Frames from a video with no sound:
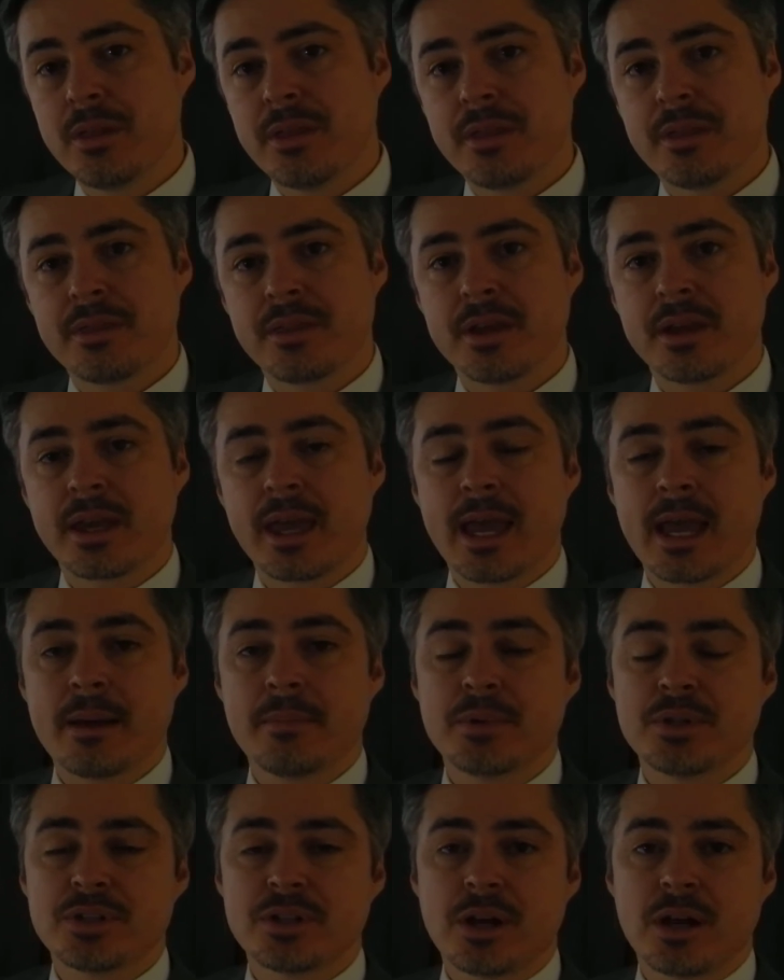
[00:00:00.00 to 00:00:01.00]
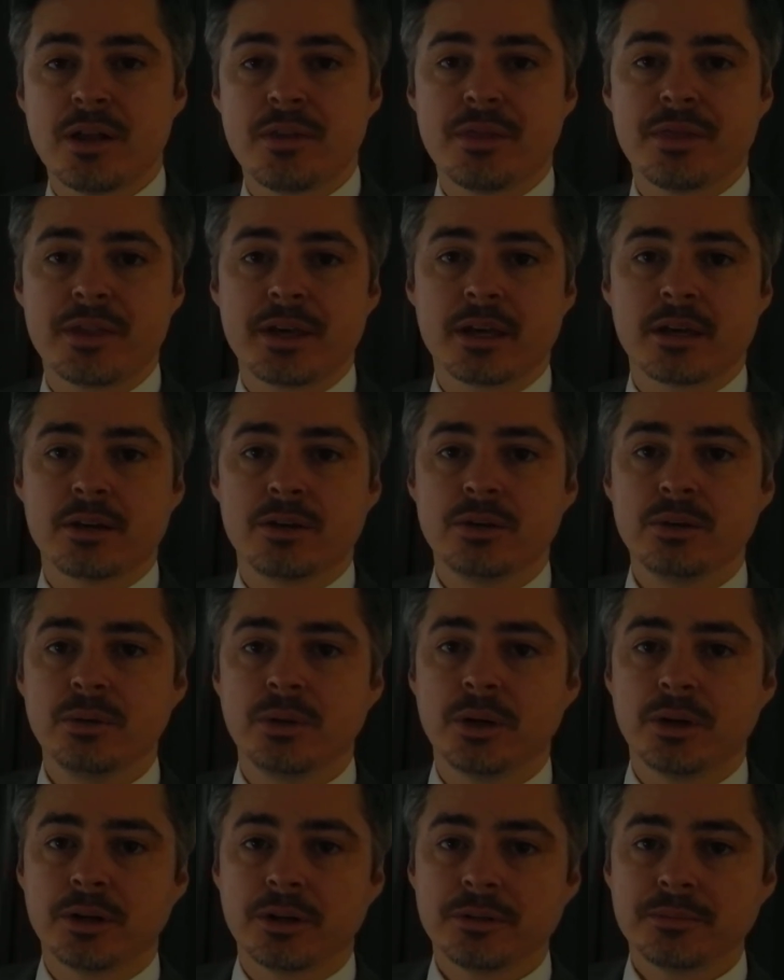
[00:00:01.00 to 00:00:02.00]
Think Amazon, think
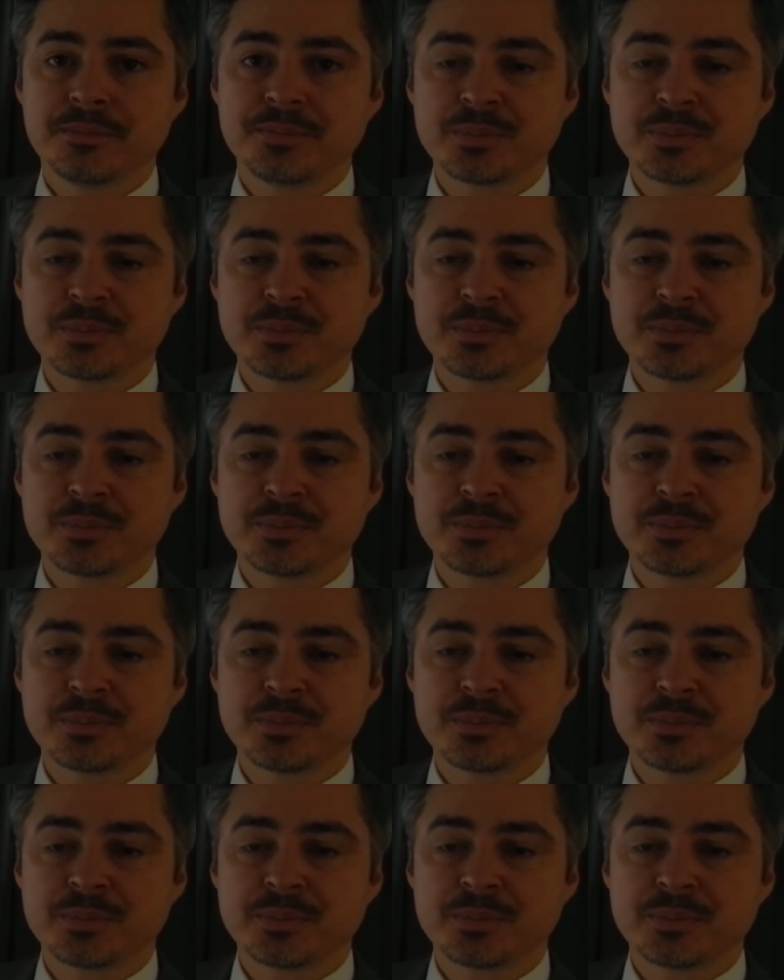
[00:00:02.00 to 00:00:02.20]
Google.